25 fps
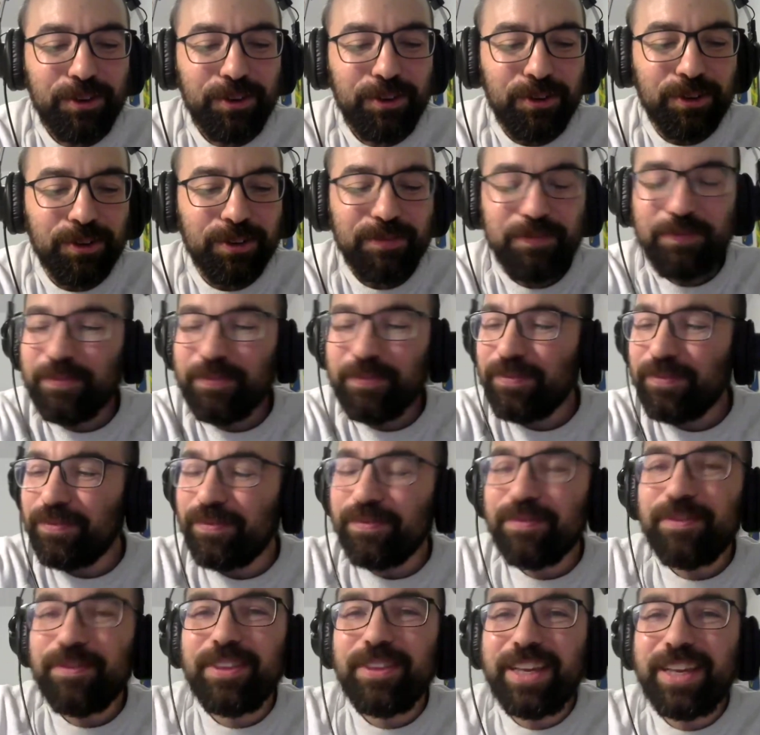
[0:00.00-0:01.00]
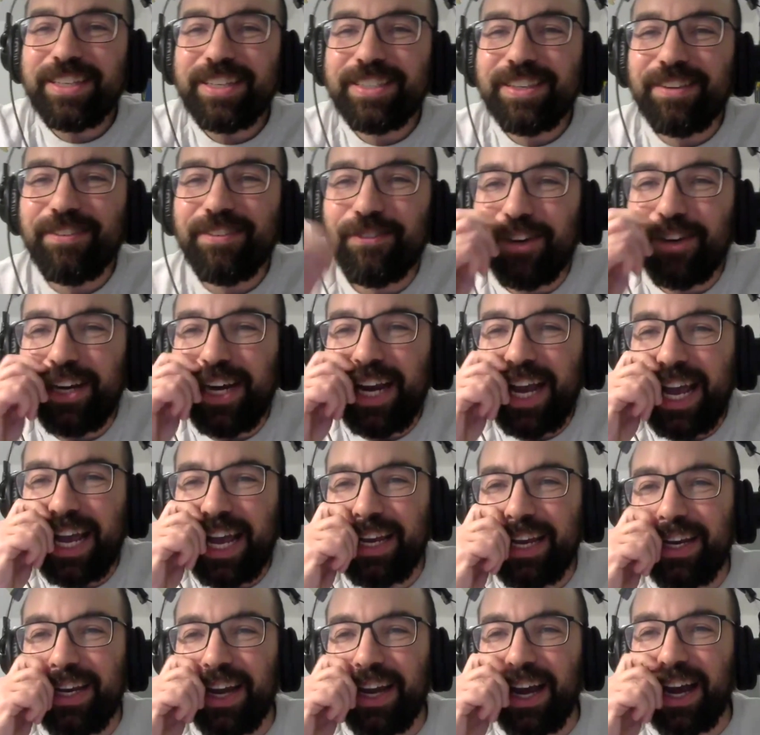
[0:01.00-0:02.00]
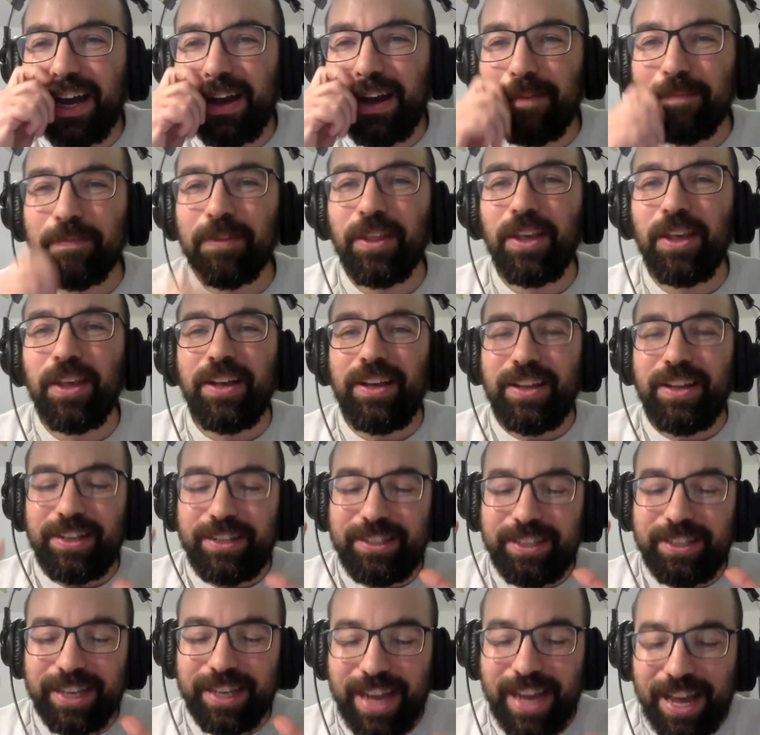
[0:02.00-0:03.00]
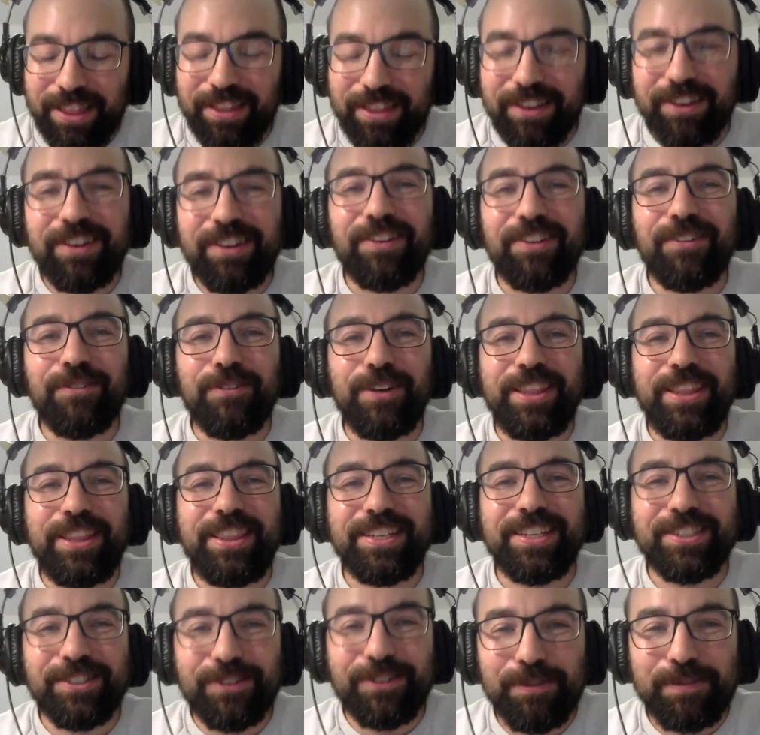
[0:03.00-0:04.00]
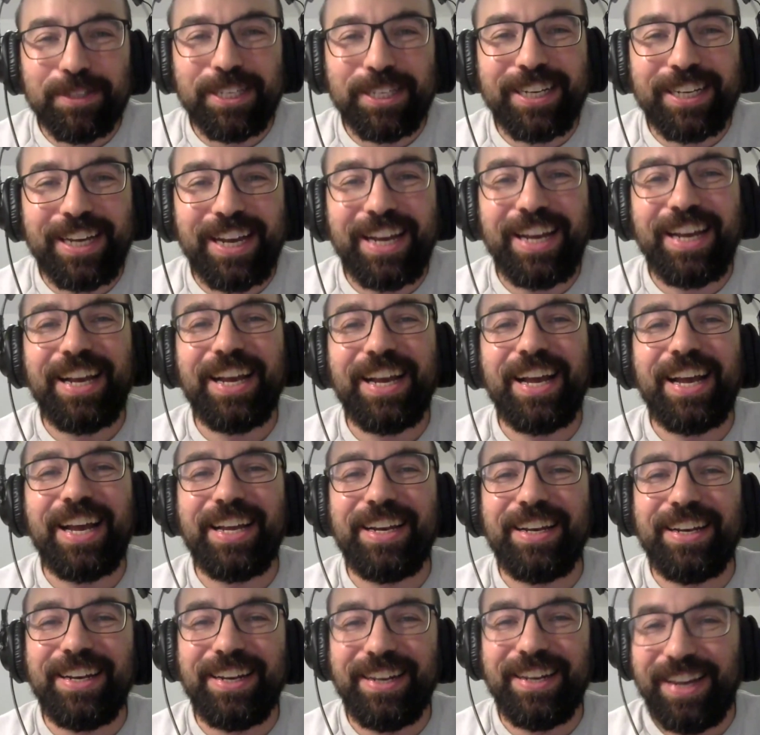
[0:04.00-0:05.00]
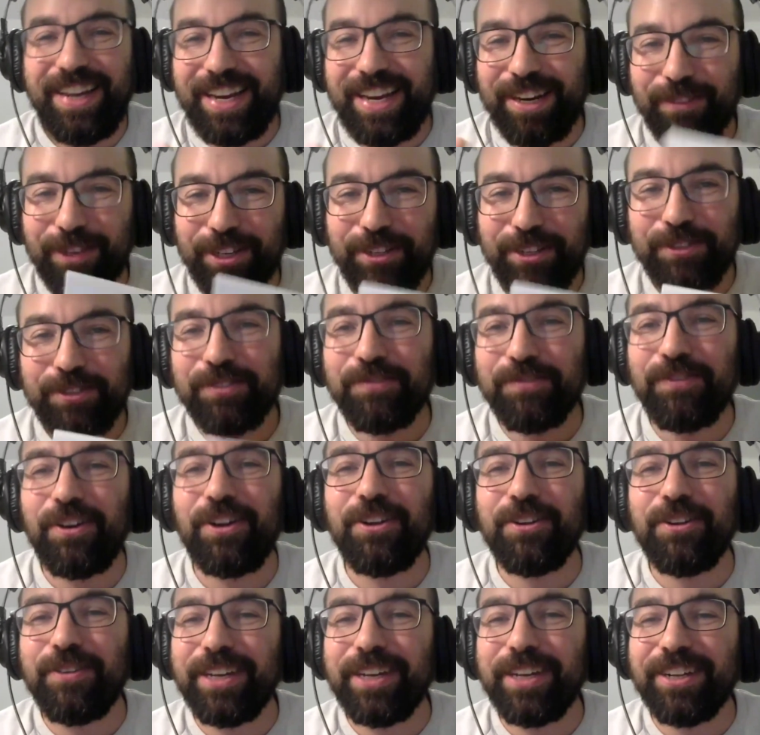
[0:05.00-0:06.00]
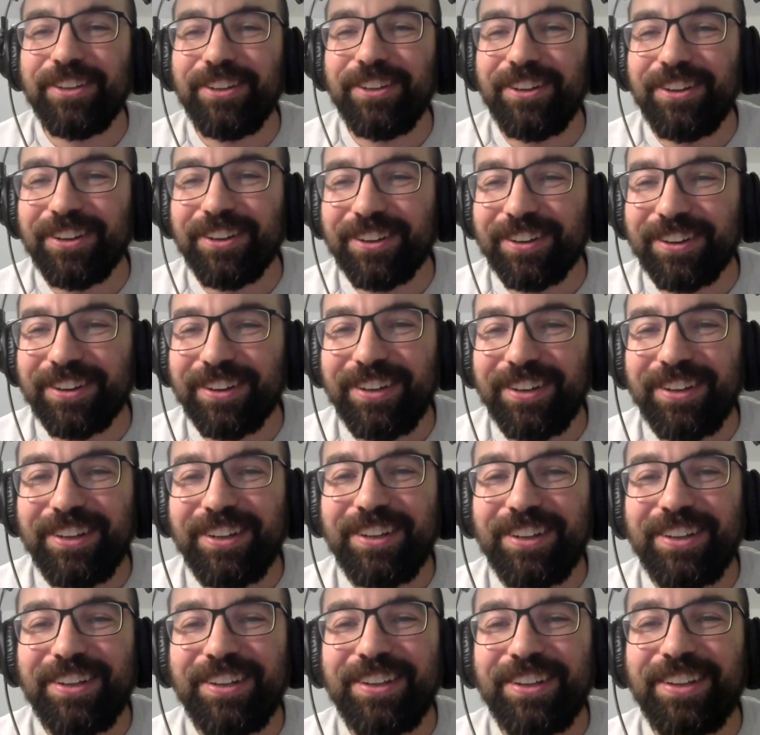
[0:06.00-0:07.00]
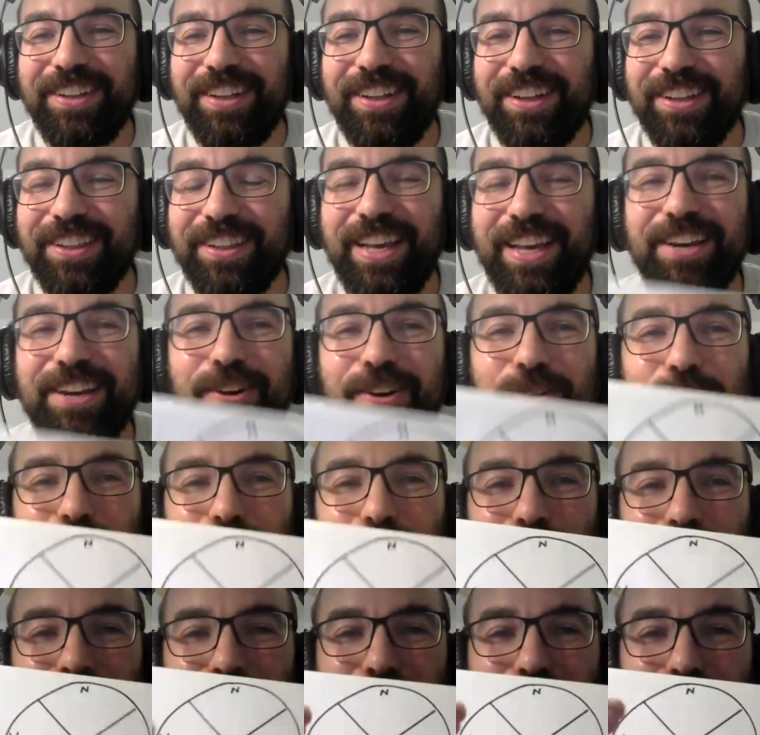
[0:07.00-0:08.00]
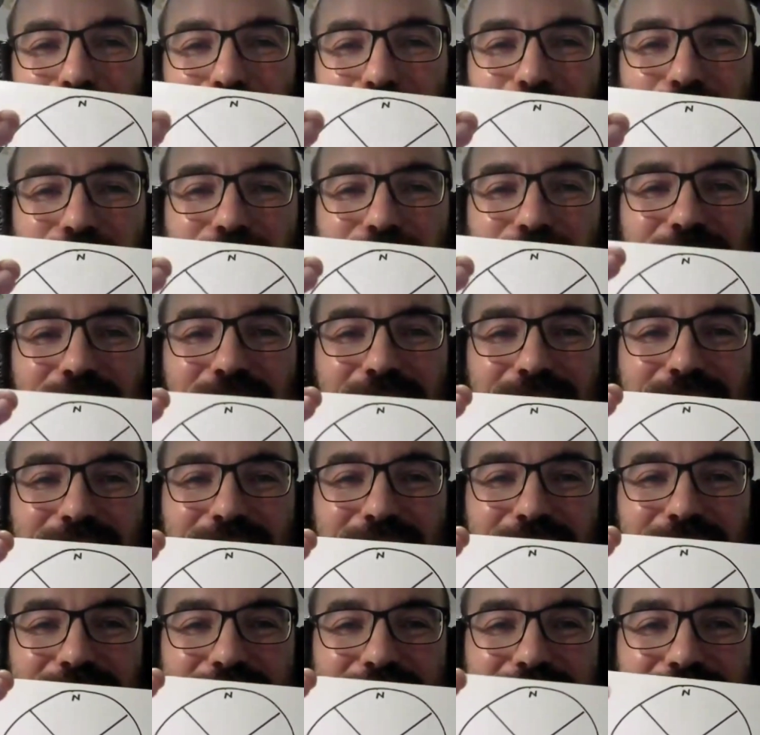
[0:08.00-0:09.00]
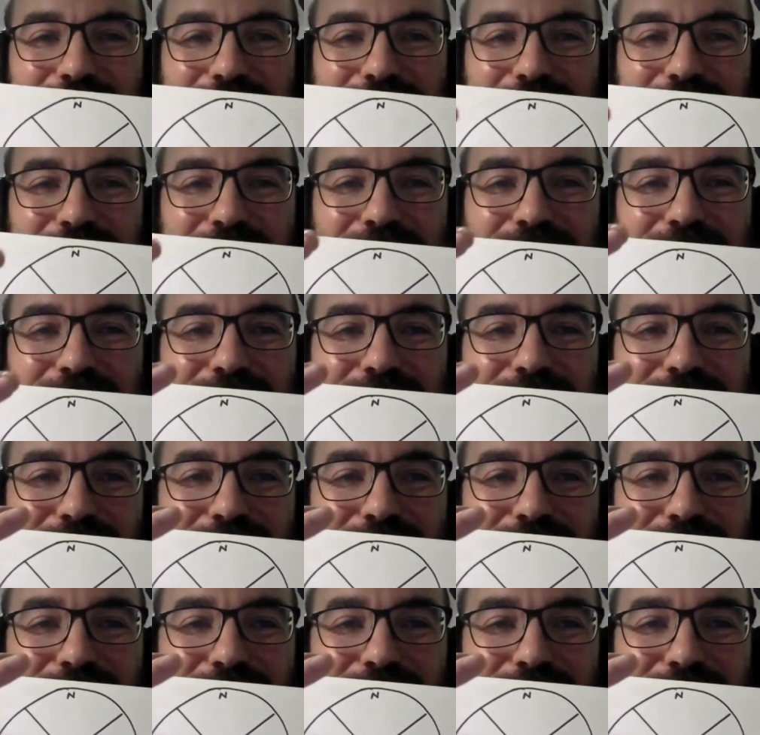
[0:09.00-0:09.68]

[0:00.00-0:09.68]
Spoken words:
cool. Thanks, everyone. And together with this group today, and anyone who's following along later, we'll do the